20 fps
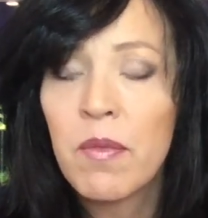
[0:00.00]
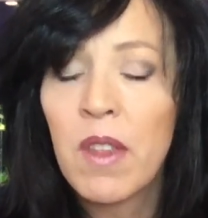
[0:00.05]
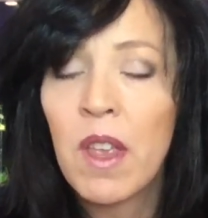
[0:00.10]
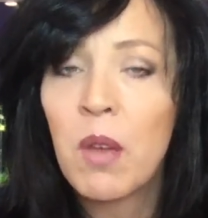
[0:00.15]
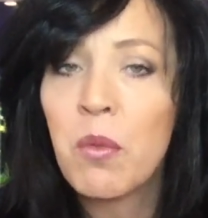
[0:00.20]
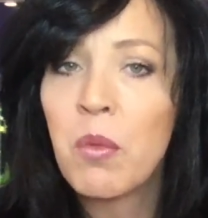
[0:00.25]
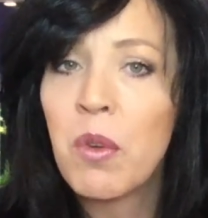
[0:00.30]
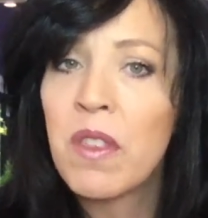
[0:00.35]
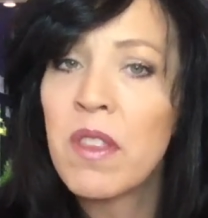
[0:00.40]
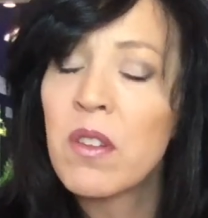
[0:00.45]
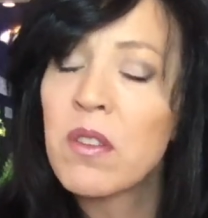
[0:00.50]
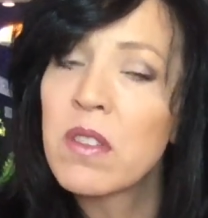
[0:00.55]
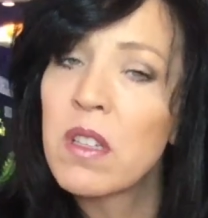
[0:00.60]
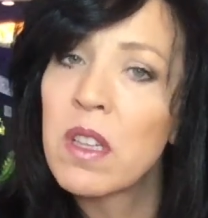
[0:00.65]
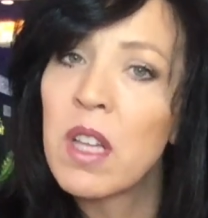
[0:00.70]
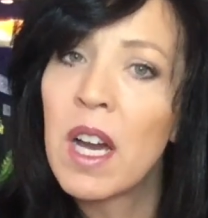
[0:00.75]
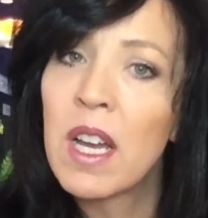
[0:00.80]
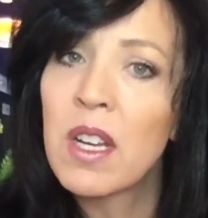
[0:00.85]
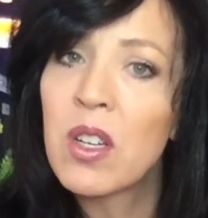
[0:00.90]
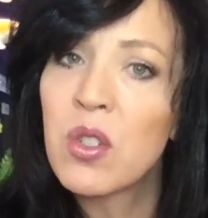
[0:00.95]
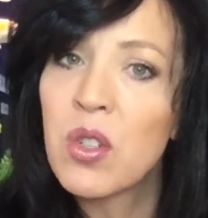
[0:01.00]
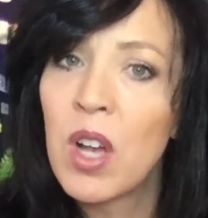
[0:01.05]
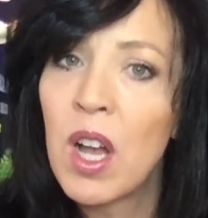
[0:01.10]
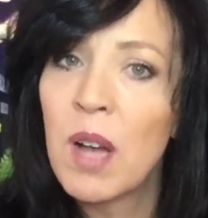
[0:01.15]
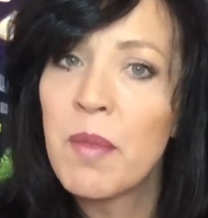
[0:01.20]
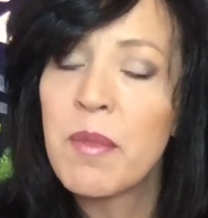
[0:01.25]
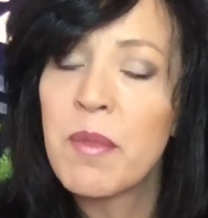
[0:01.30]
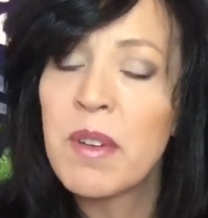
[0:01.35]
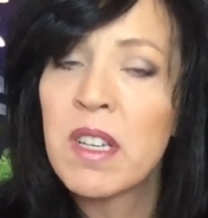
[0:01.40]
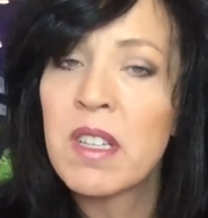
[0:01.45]
And when there's a lot of
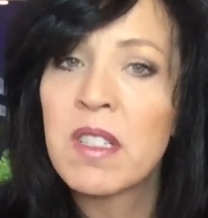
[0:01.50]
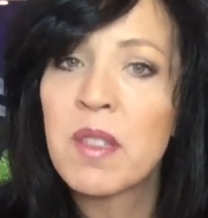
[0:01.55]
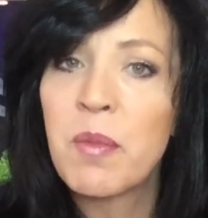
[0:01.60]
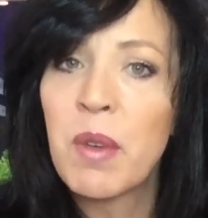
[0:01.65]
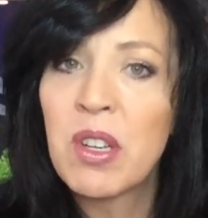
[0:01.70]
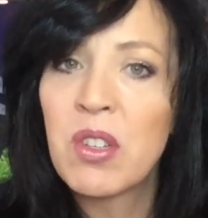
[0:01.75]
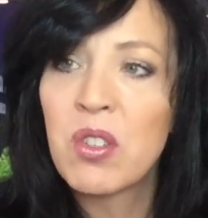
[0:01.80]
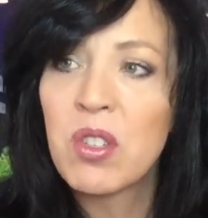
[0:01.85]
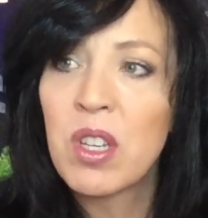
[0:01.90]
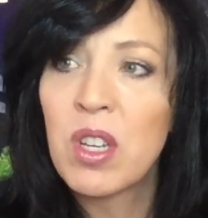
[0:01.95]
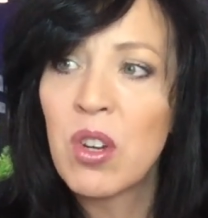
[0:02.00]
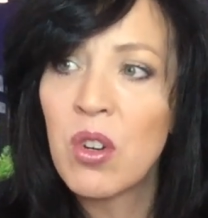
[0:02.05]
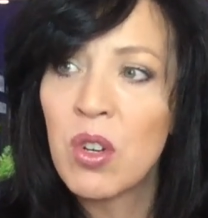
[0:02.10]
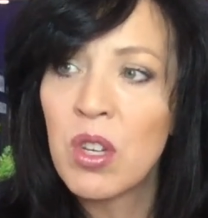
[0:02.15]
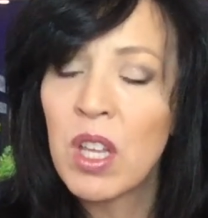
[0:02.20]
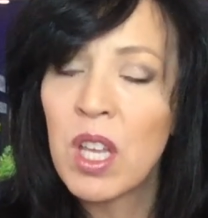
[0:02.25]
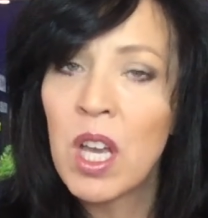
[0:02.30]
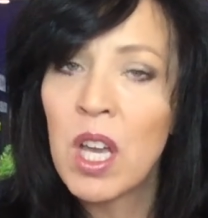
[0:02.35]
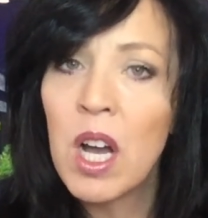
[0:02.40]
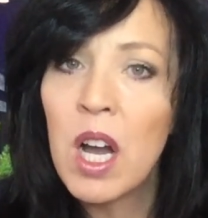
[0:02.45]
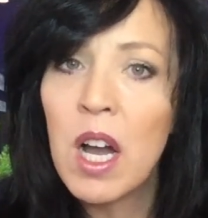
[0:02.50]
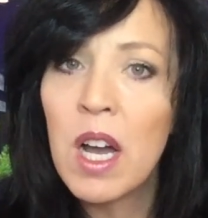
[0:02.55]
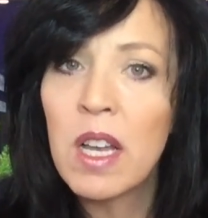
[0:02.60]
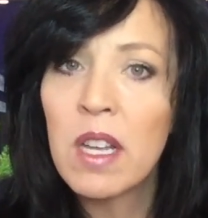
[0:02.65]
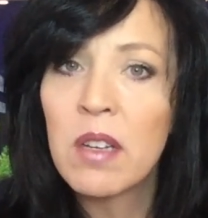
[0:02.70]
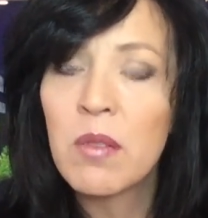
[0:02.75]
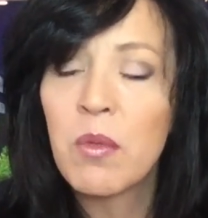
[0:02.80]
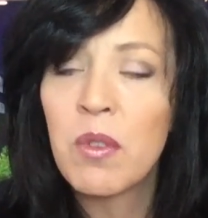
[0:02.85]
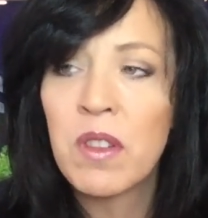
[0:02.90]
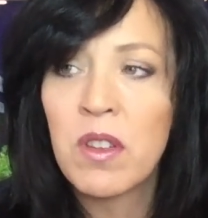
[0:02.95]
trauma, especially early
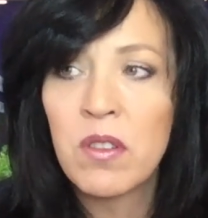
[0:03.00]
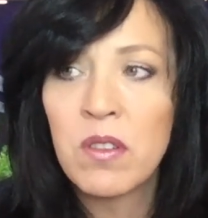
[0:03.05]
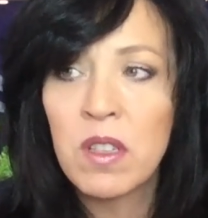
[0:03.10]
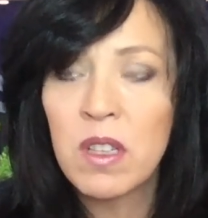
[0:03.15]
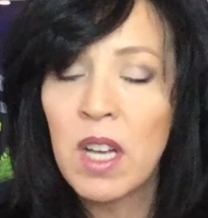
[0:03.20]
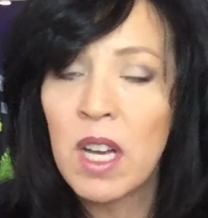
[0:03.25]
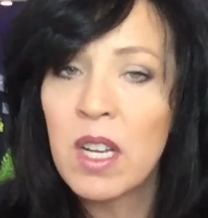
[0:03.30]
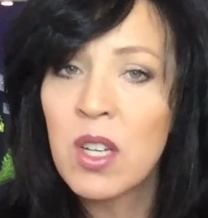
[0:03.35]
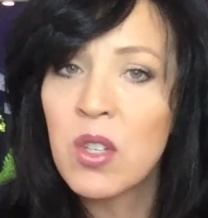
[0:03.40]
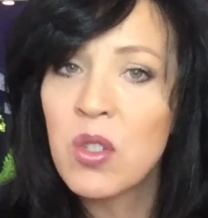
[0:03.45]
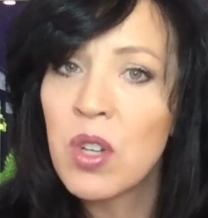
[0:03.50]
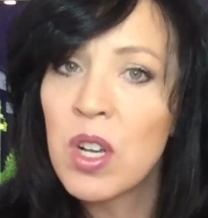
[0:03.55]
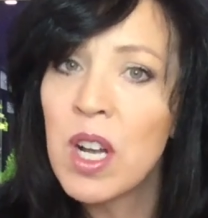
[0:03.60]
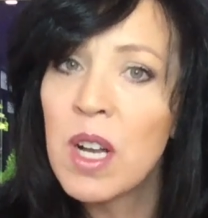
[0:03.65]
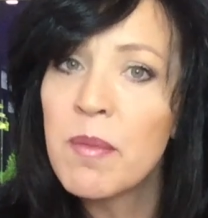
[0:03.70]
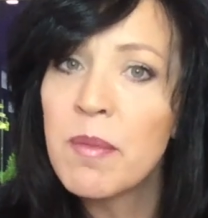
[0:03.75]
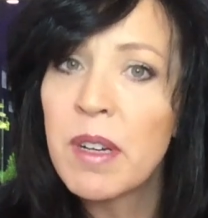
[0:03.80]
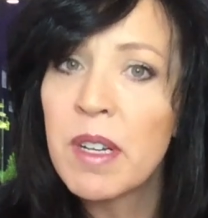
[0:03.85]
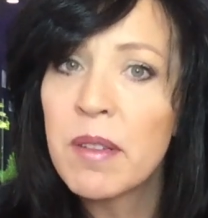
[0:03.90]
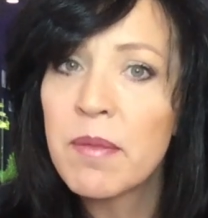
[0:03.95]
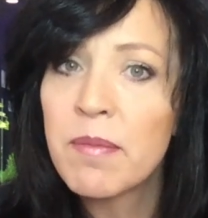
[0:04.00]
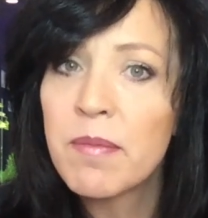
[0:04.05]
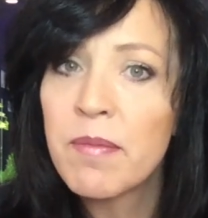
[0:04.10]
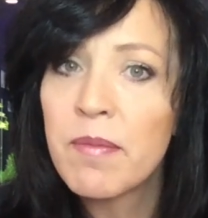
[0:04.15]
on, when there's a lot of trauma,